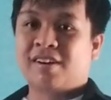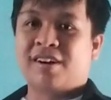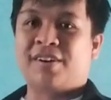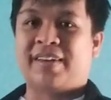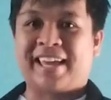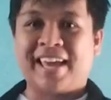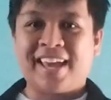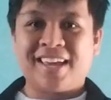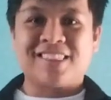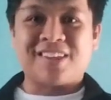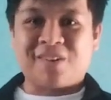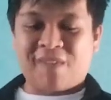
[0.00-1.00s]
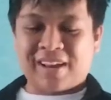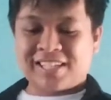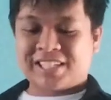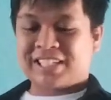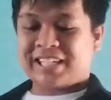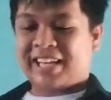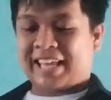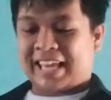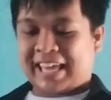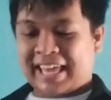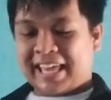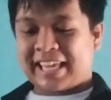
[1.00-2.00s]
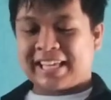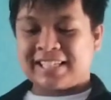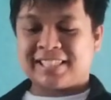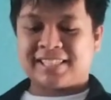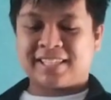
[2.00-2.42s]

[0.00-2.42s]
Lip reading: Okay, the question is,